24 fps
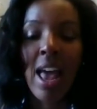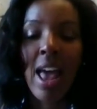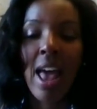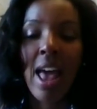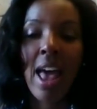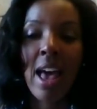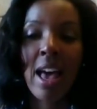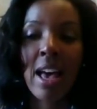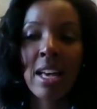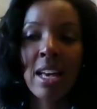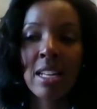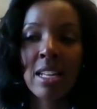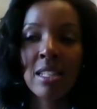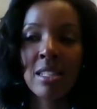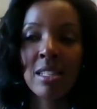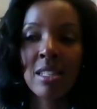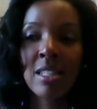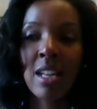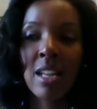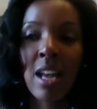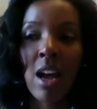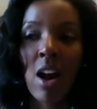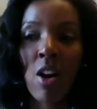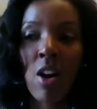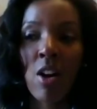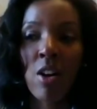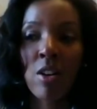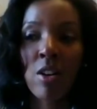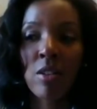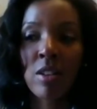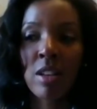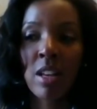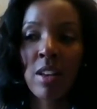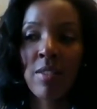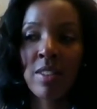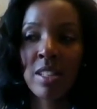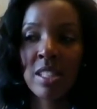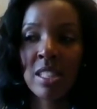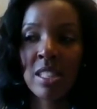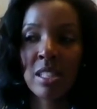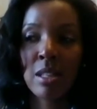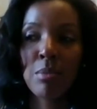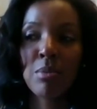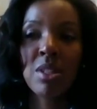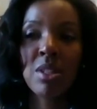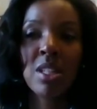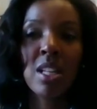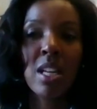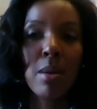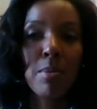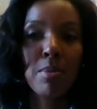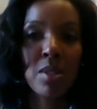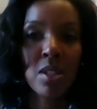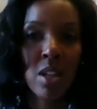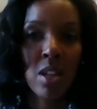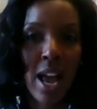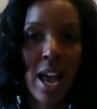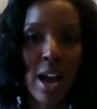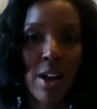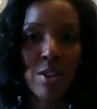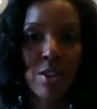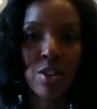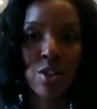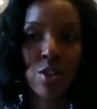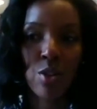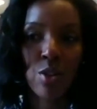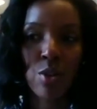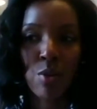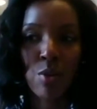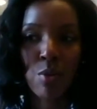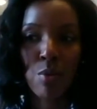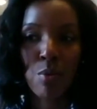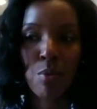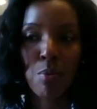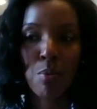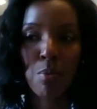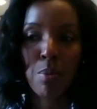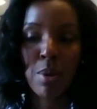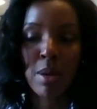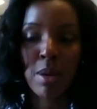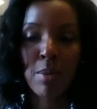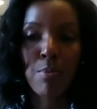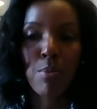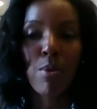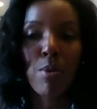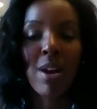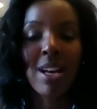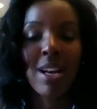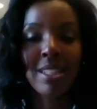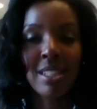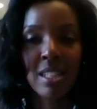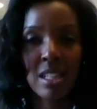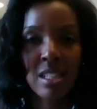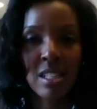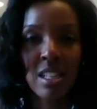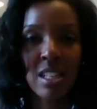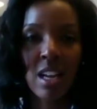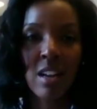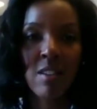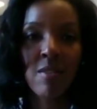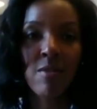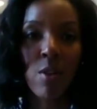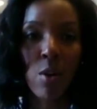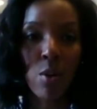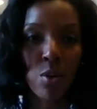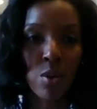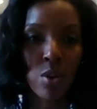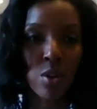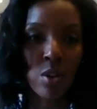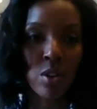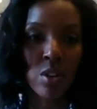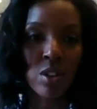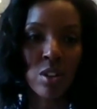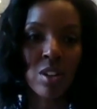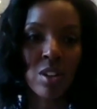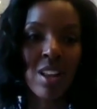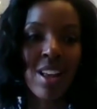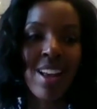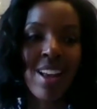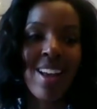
and are given some tips on how to be present and vocal